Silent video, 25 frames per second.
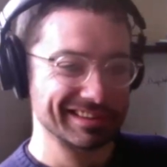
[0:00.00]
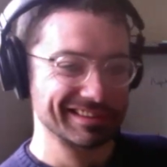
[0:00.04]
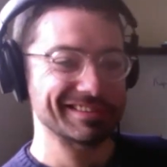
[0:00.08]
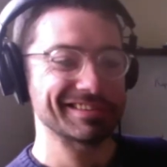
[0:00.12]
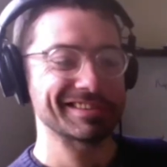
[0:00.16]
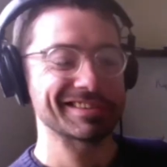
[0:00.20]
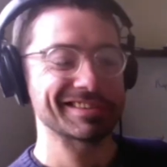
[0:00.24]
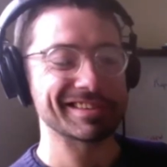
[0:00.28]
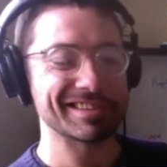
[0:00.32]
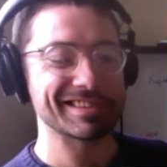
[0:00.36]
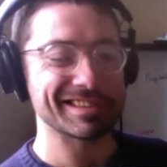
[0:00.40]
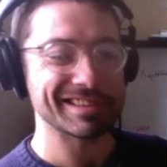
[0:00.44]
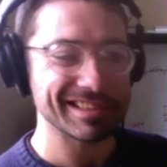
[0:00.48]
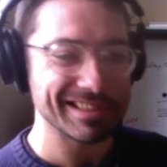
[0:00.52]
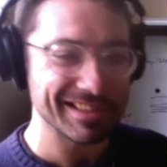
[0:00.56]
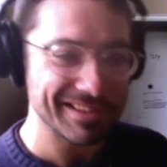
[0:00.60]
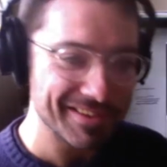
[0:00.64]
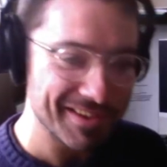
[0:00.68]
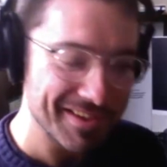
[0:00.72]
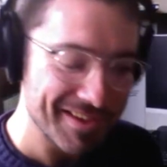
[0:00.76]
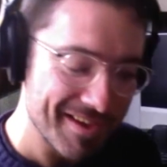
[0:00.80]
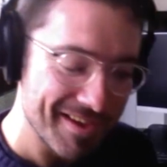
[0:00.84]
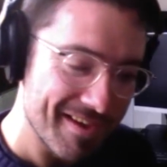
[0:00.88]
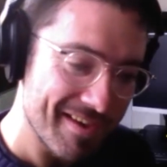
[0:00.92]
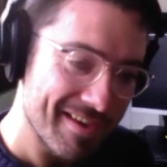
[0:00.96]
and
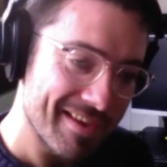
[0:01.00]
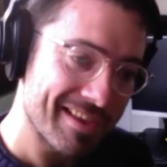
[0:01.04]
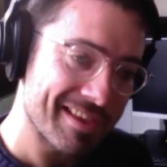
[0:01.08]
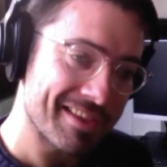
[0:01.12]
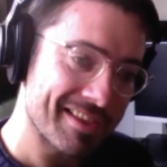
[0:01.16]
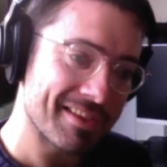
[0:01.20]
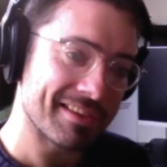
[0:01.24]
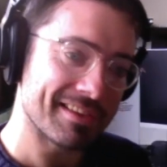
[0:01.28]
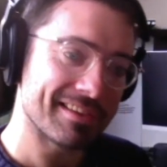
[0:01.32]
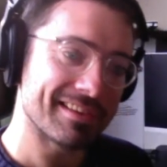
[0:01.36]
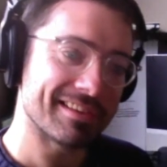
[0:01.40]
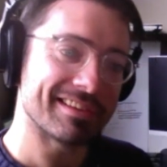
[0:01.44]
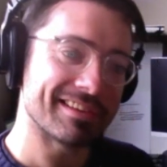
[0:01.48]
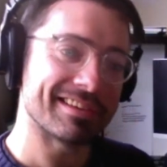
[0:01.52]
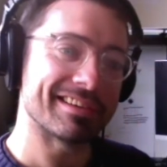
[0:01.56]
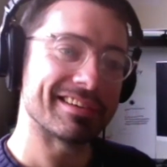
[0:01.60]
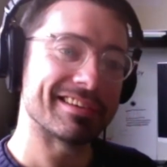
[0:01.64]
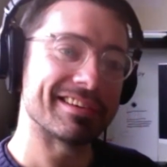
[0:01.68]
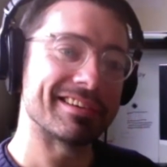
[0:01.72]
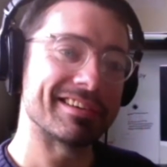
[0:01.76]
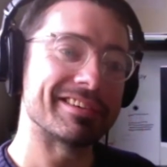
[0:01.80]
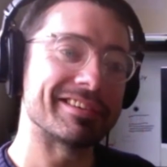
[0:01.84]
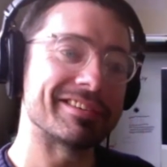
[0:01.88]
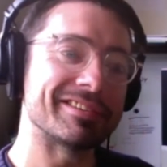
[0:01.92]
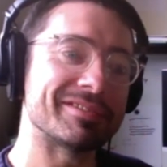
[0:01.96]
then I
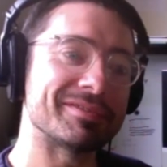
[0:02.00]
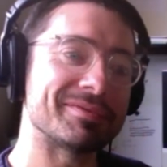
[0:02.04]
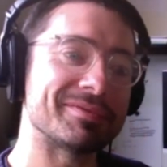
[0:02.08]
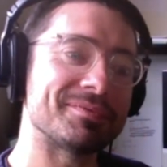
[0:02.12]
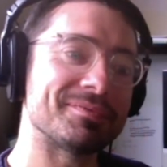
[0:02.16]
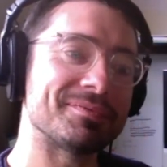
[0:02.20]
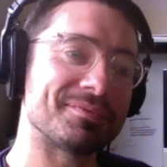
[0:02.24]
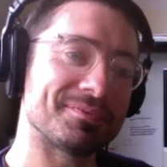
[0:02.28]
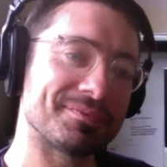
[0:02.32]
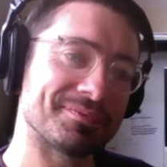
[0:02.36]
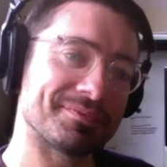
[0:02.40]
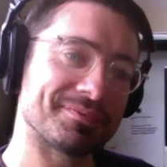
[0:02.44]
stopped doing it